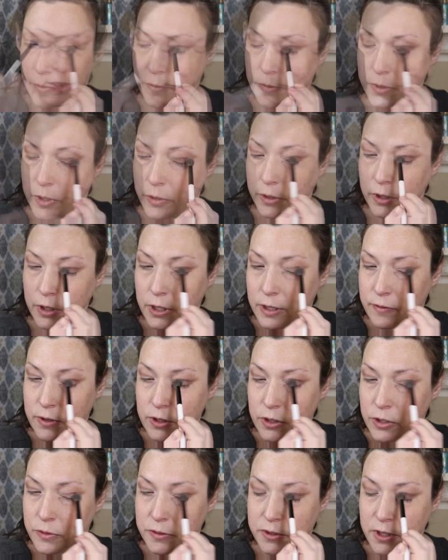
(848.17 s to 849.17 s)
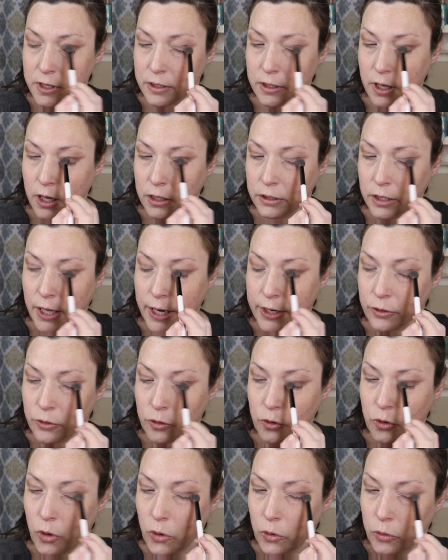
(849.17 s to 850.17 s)
You could even use a lighter
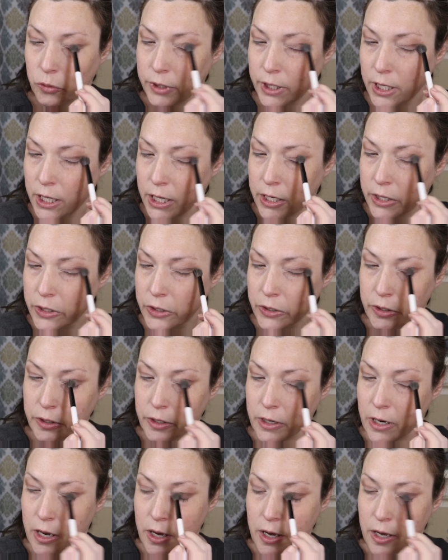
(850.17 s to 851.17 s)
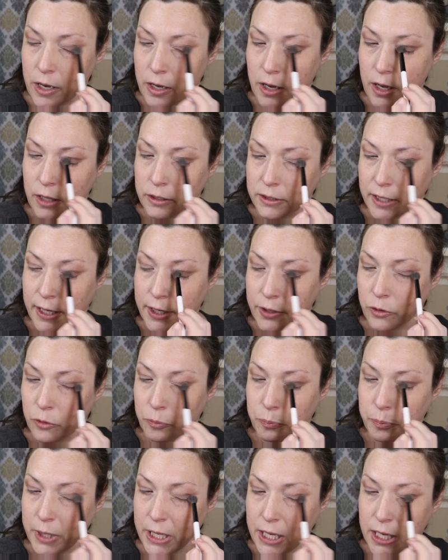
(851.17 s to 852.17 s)
gold here, a lighter
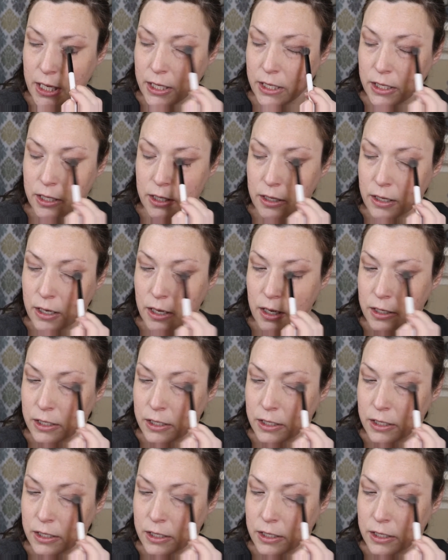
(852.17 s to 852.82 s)
pink,